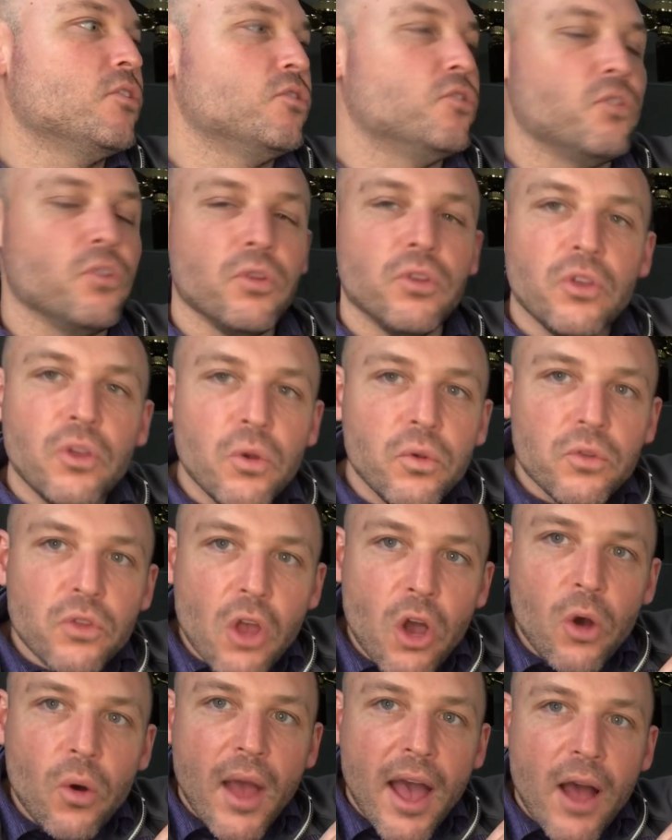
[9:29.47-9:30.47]
Do you
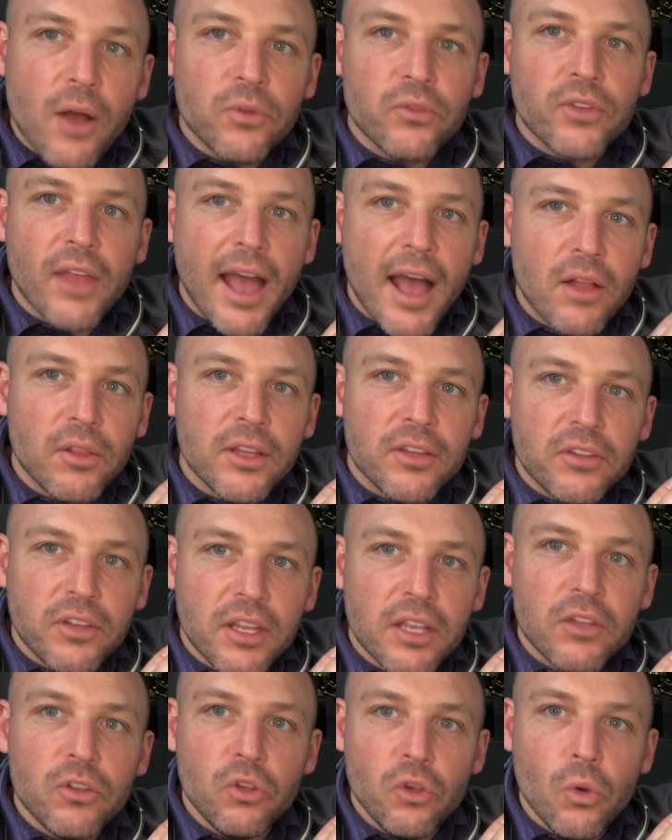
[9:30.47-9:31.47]
know how
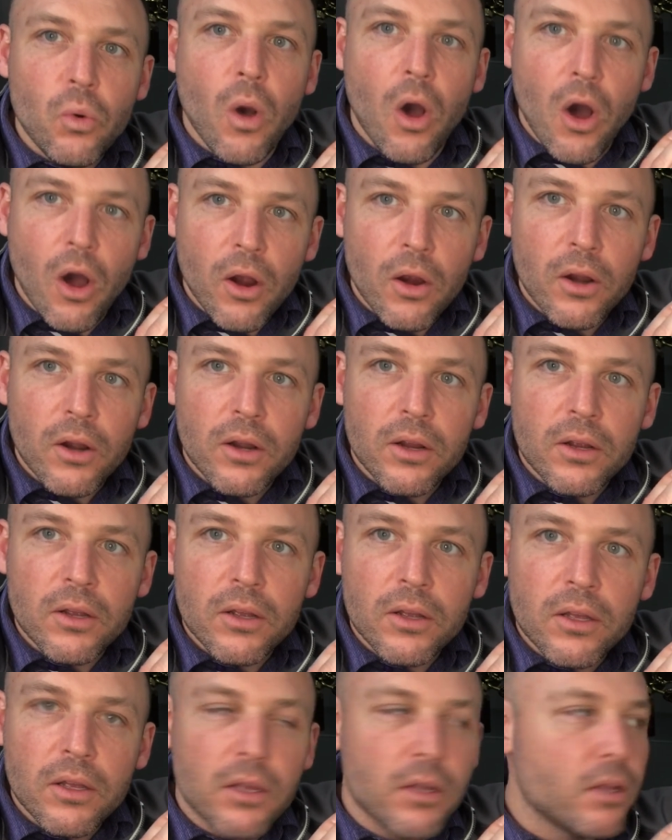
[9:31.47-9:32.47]
talented you are?"
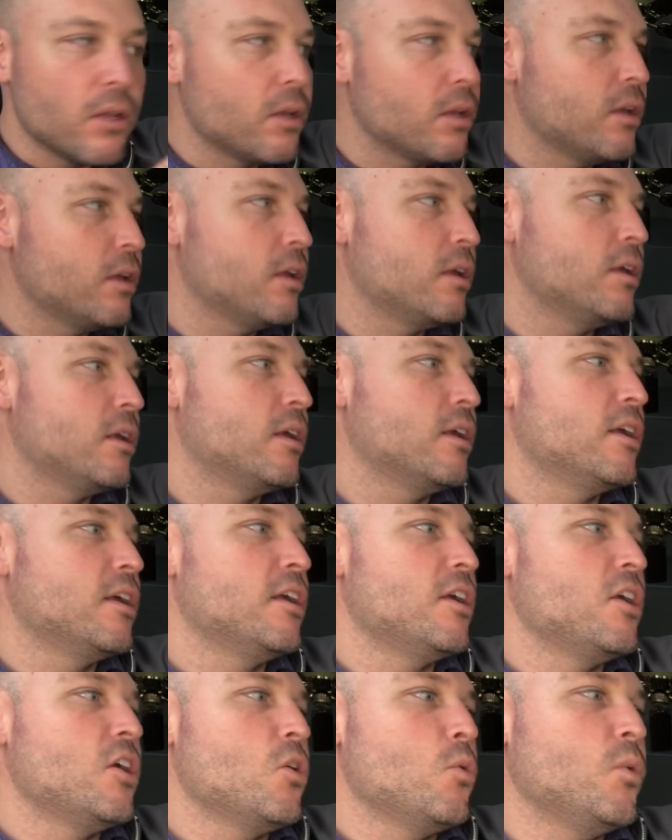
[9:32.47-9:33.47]

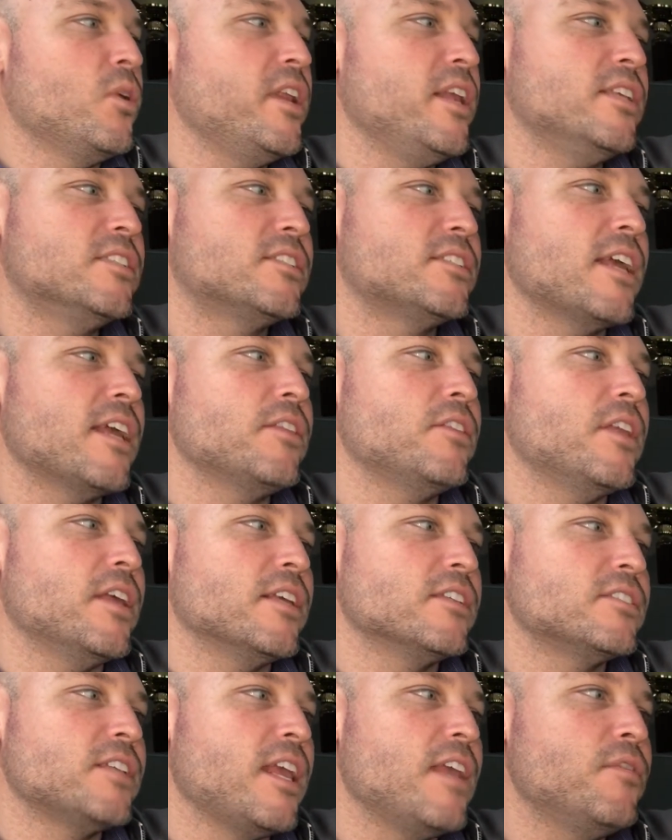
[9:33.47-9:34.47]
When he said
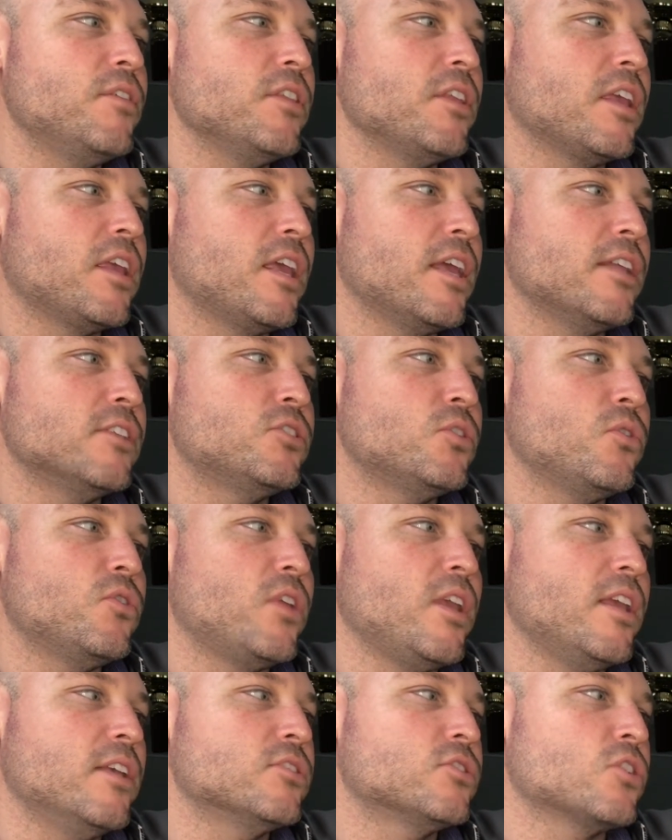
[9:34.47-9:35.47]
this, even the kids who
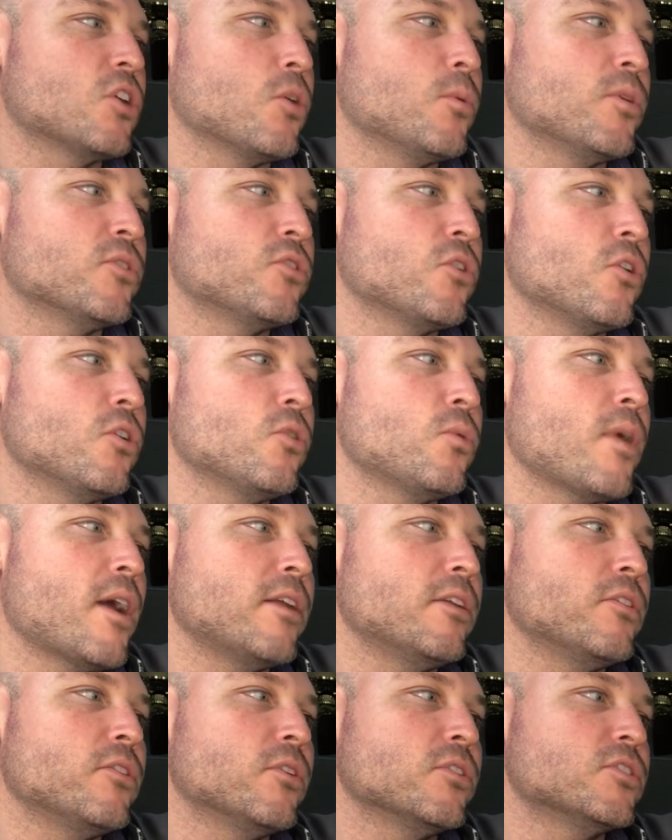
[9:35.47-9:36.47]
teased her would turn
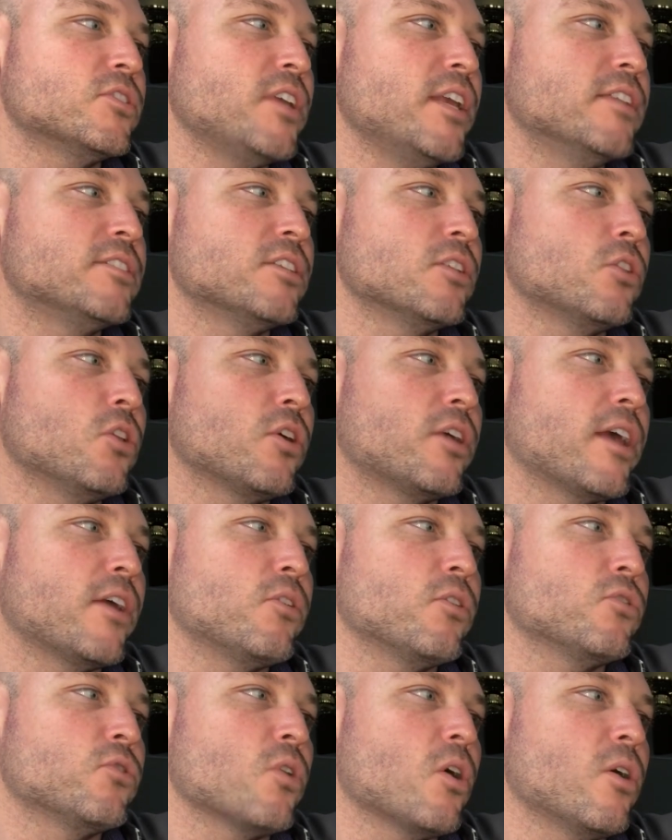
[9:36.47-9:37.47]
around in their seats and look at
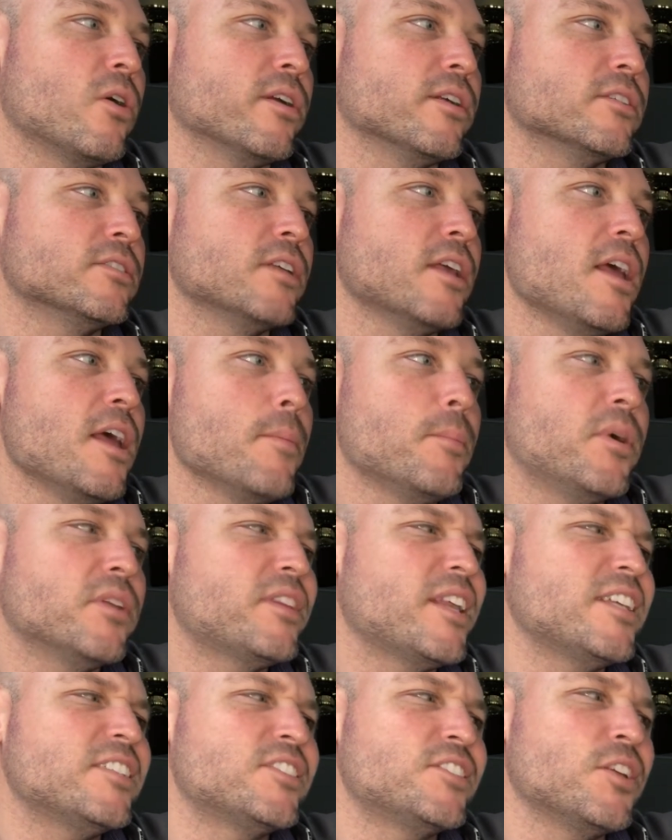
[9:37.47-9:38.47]
her drawings,
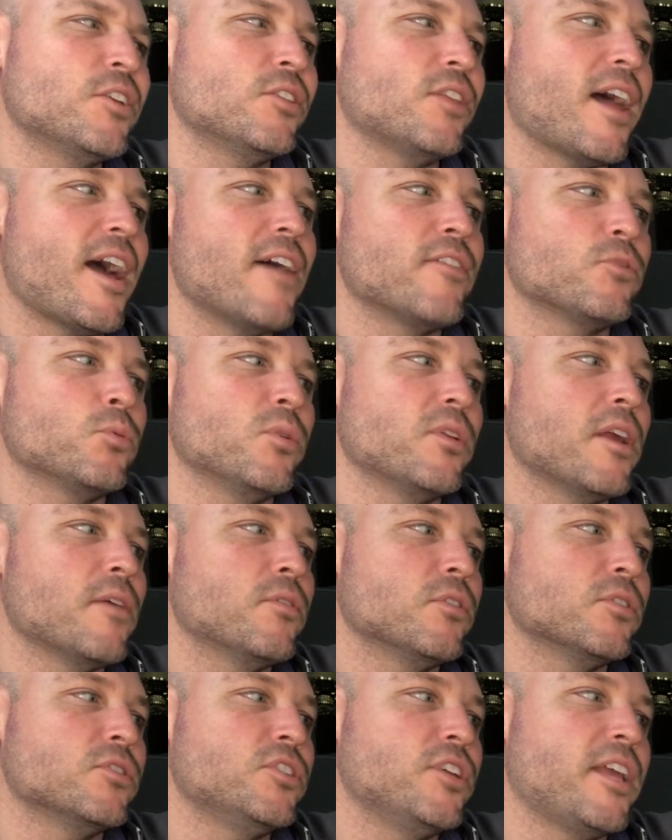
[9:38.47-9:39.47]
but they still laughed
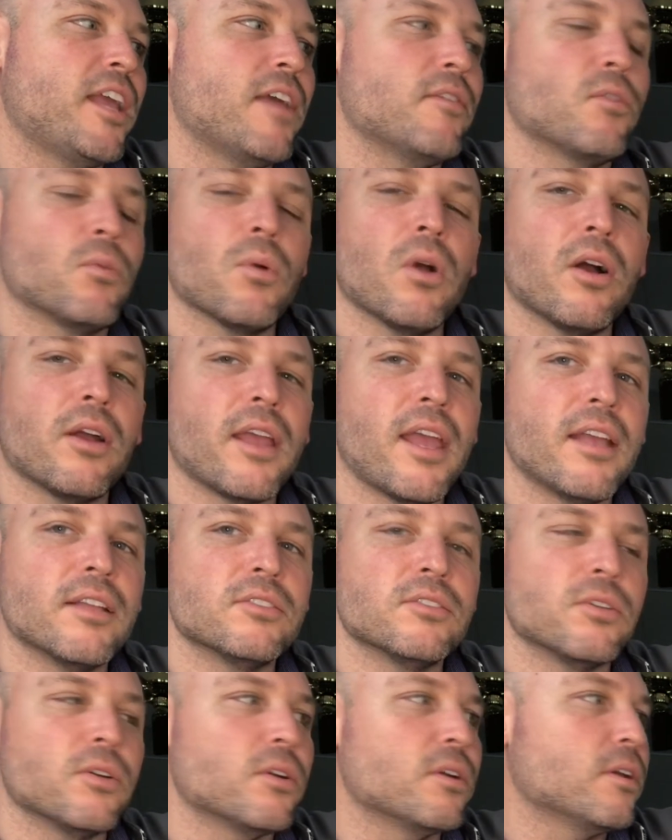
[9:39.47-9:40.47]
whenever she gave a wrong
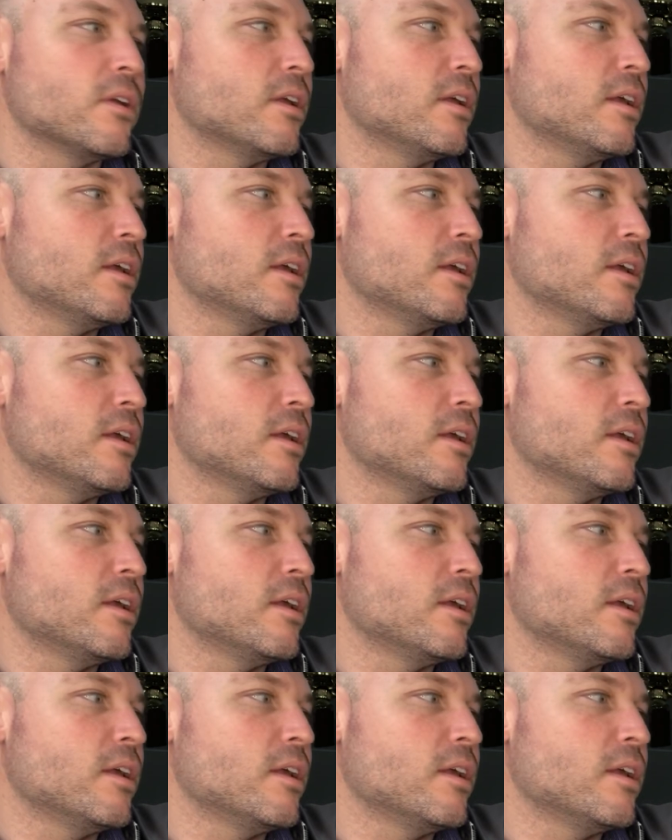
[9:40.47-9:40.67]
answer.